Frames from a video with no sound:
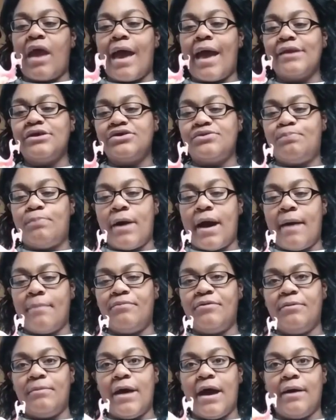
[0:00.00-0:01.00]
I just pop
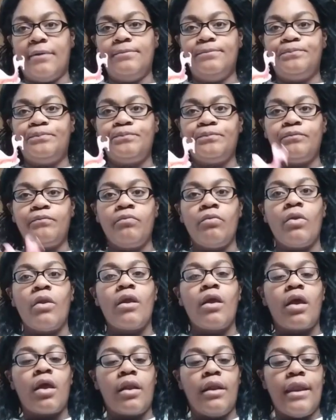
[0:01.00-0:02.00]
them out.
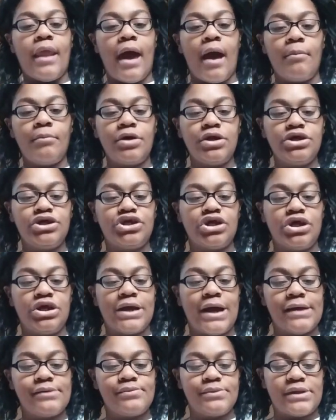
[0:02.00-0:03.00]
Now I'm going to show you
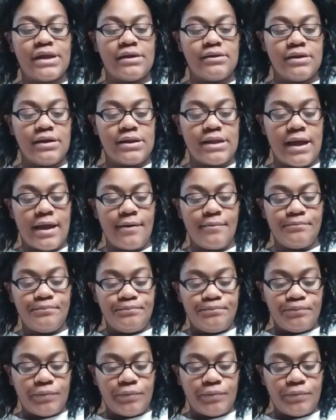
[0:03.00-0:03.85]
guys what they look like.